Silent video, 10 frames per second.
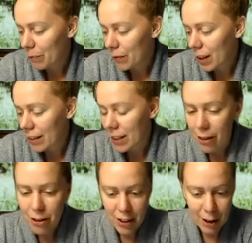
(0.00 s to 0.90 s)
The
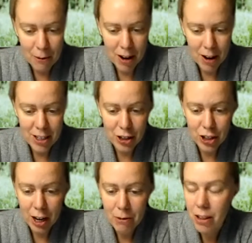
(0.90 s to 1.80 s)
other thing I wanted to
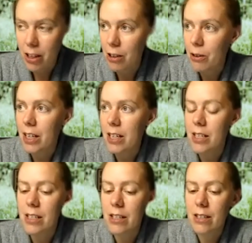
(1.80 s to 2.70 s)
share with you
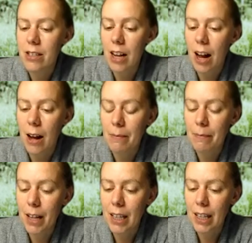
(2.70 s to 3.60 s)
is
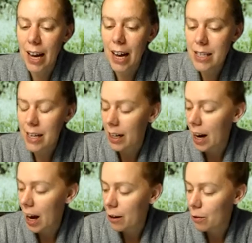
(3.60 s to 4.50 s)
last night I
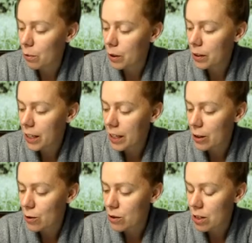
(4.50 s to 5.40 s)
had a really
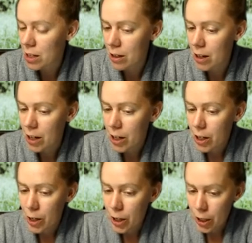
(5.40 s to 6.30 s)
interesting
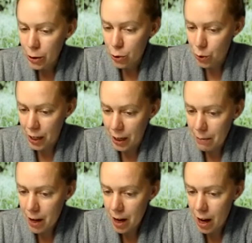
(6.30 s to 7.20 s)

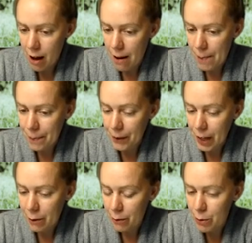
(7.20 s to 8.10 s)
dream,
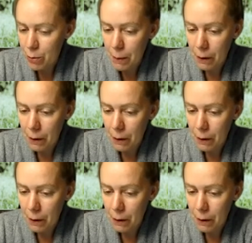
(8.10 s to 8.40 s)
and a few people are